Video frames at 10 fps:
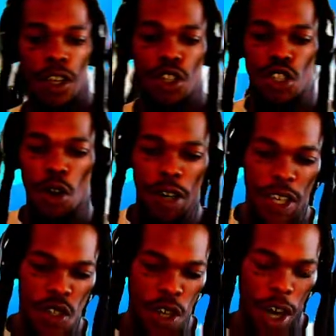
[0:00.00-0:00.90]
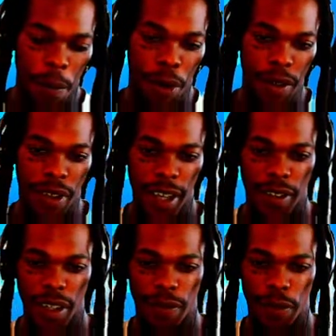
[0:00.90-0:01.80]
Strongest card
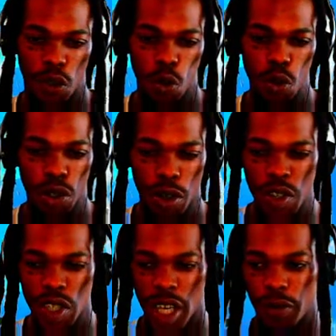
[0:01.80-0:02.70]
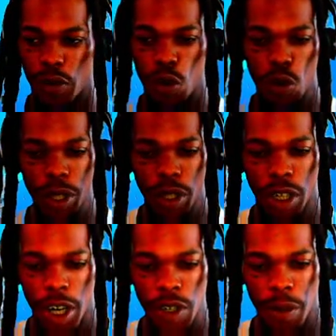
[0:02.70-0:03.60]
protected for 2 turns if 2 weaker
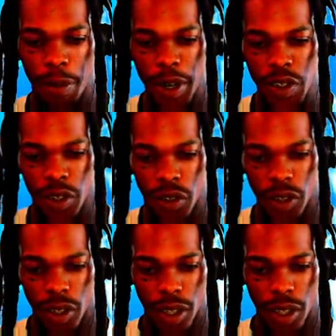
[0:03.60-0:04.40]
cards are present.